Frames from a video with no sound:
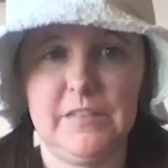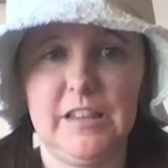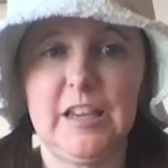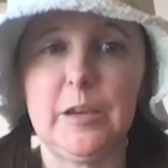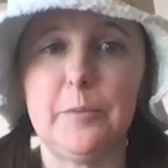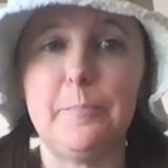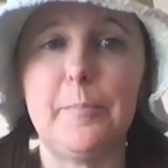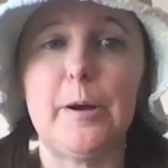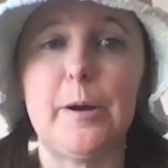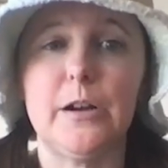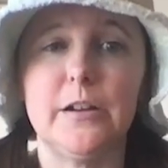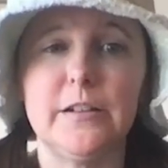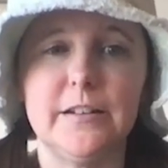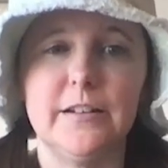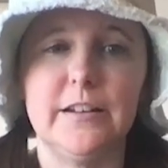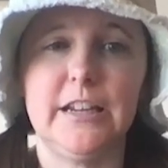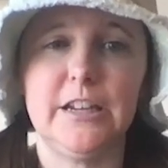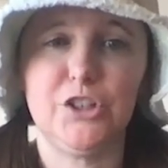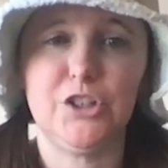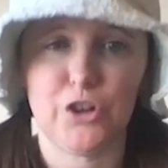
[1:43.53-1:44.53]

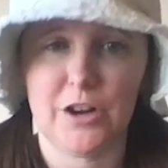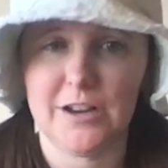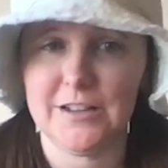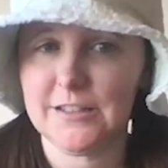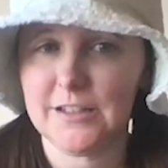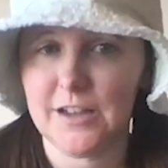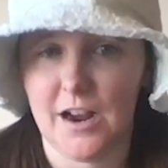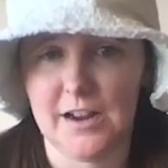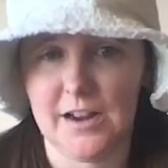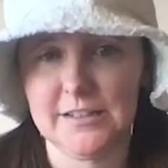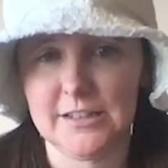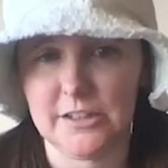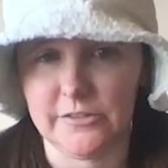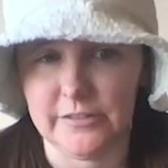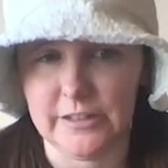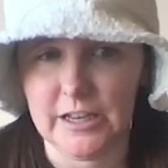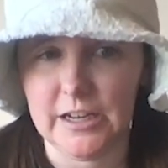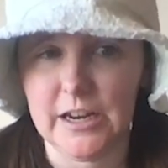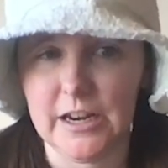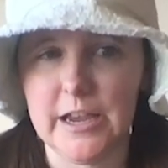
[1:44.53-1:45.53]
He trusts God to
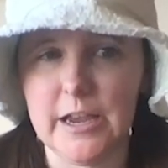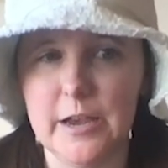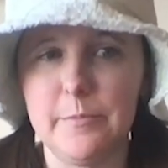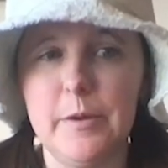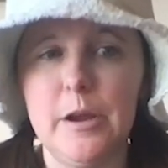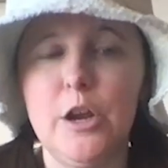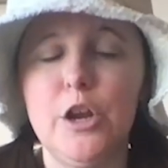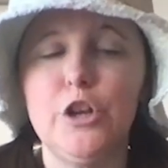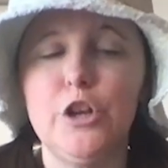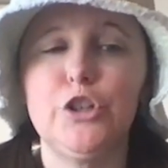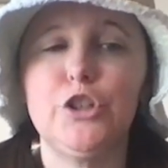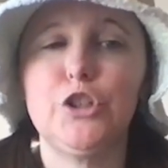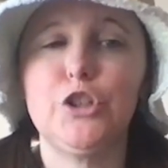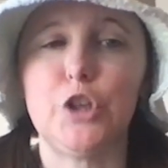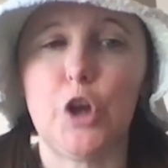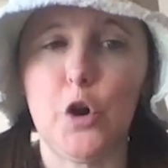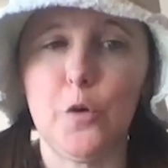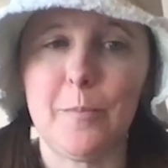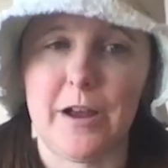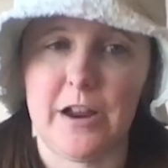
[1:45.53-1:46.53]
lead him
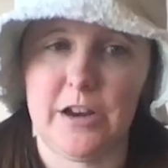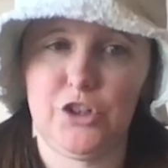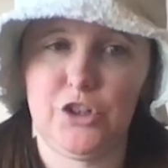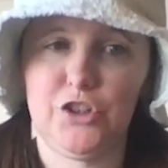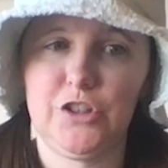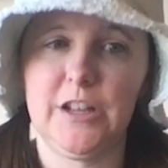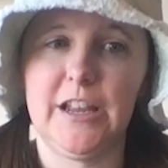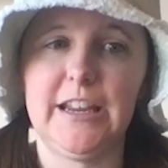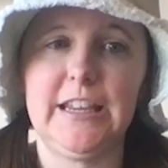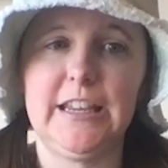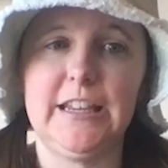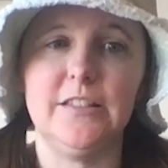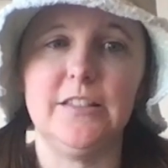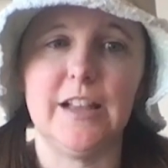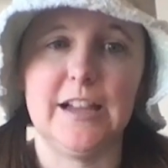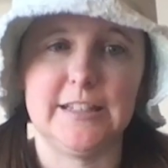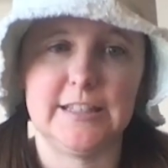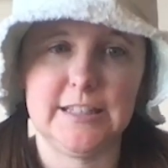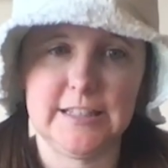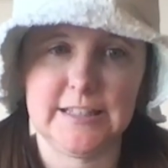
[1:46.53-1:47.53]
so much that he
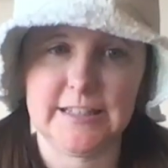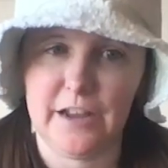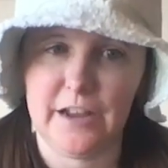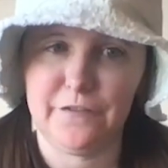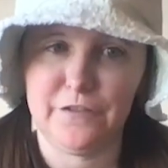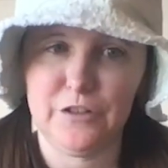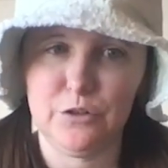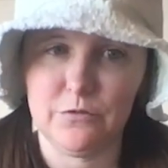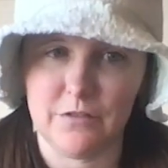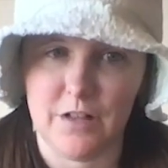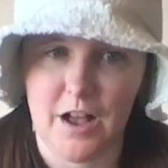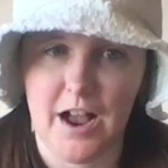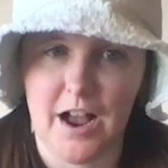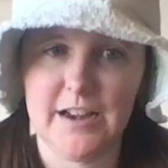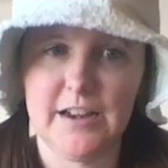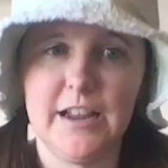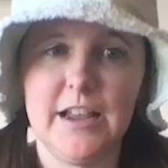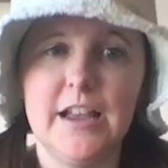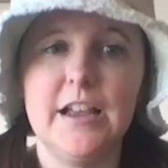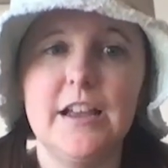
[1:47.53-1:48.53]
lets his nephew Lot